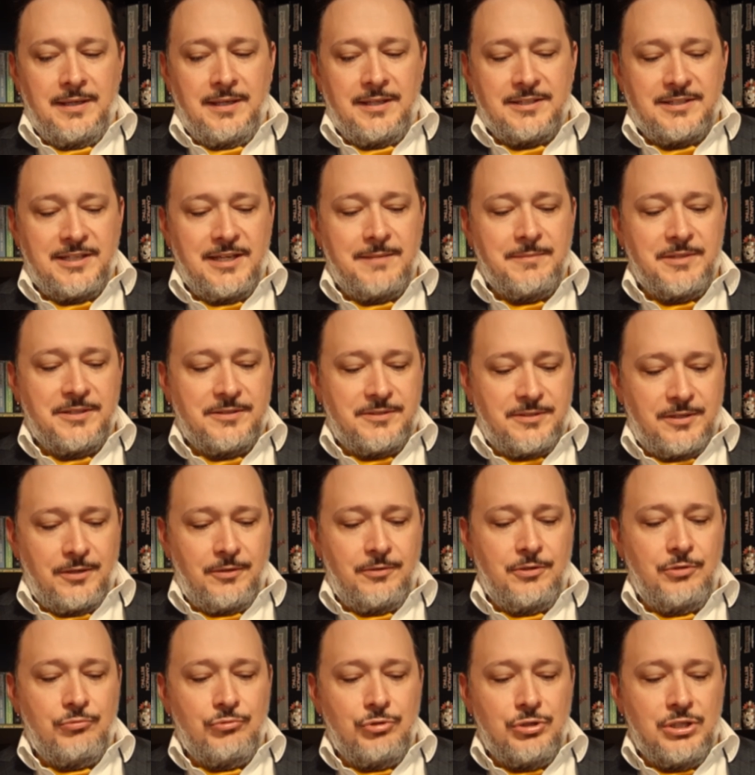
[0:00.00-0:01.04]
it seemed as though
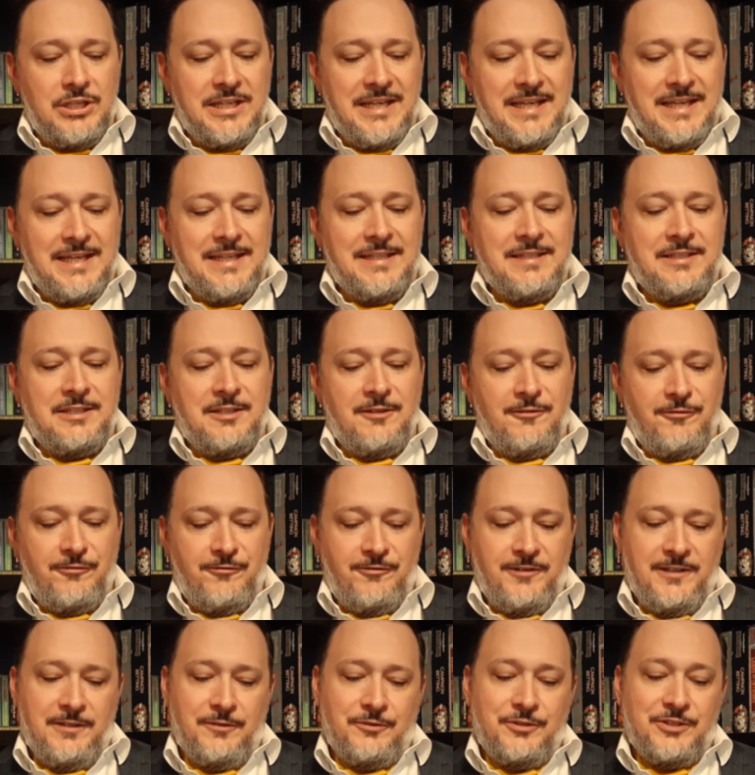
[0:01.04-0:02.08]
you need to
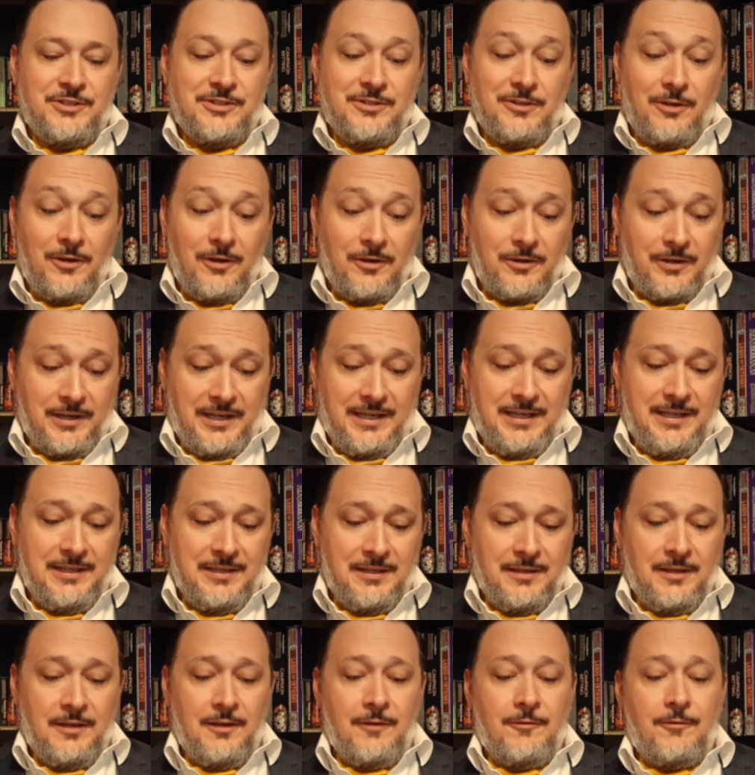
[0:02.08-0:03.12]
feel sorry
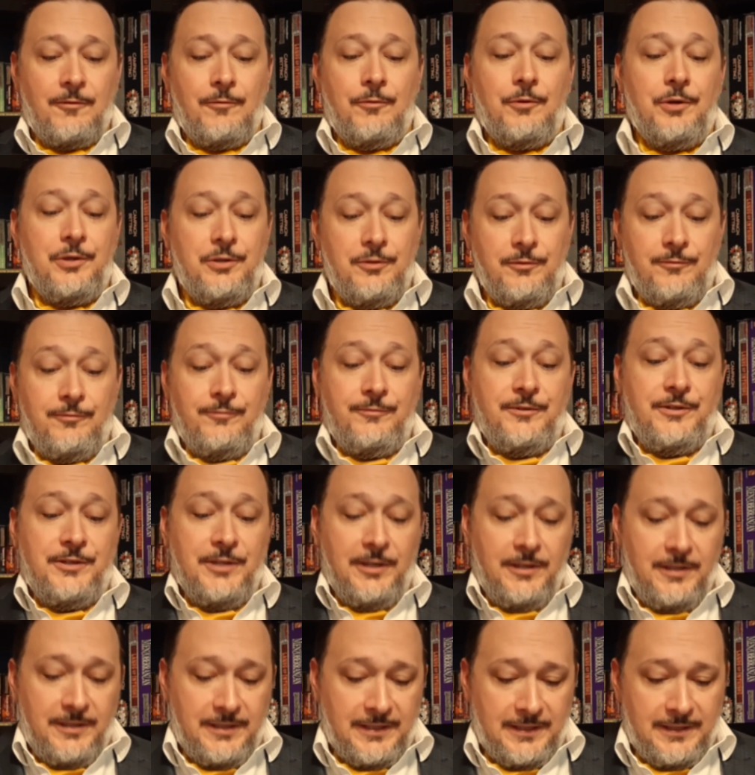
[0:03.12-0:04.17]
for what you've
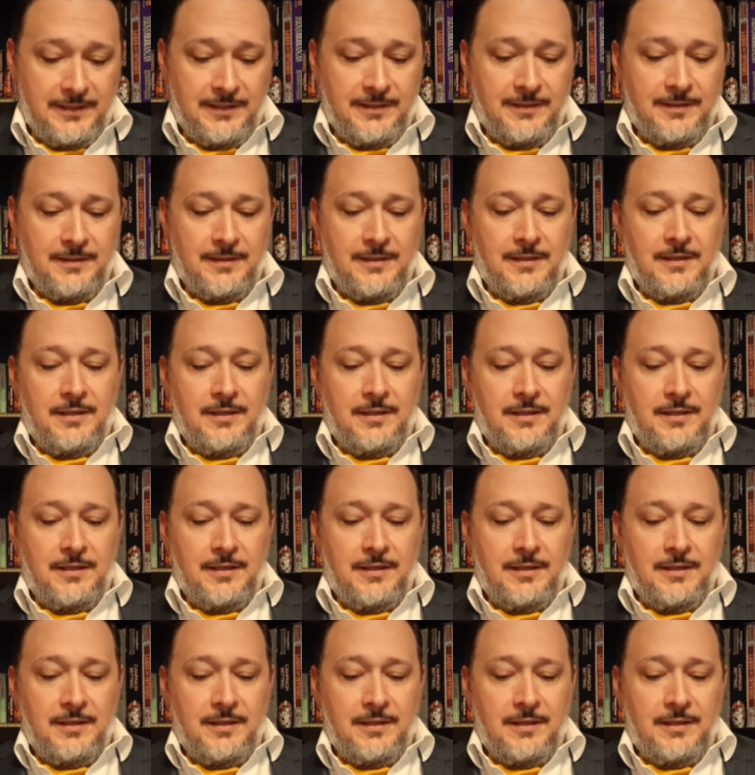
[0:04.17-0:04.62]
done